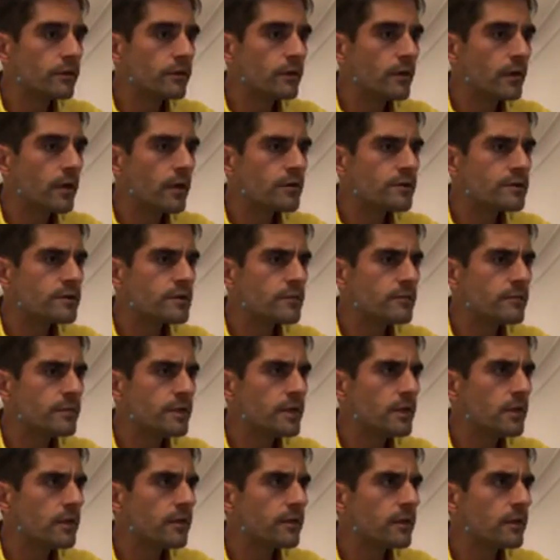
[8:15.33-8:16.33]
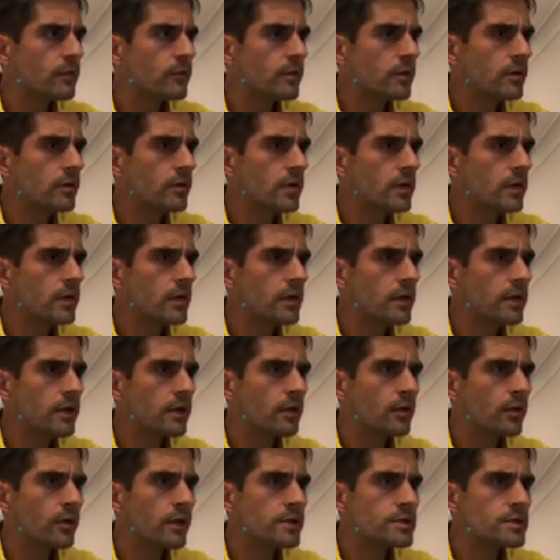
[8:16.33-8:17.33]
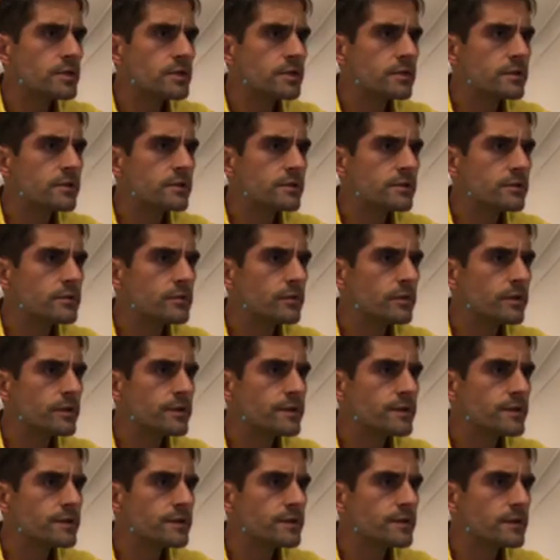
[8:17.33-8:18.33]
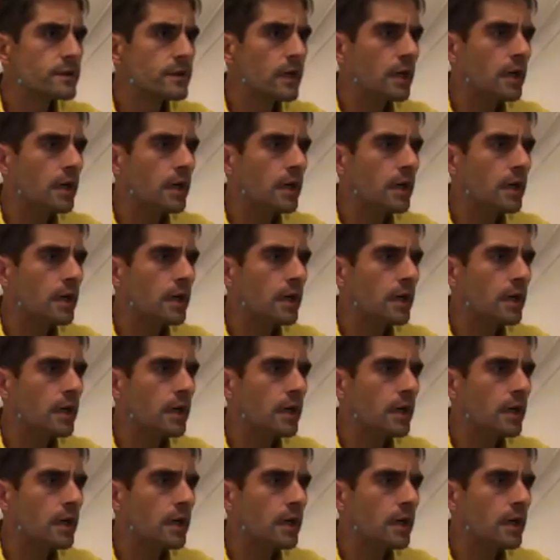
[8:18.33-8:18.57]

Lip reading: So I think one of the earlier questions was,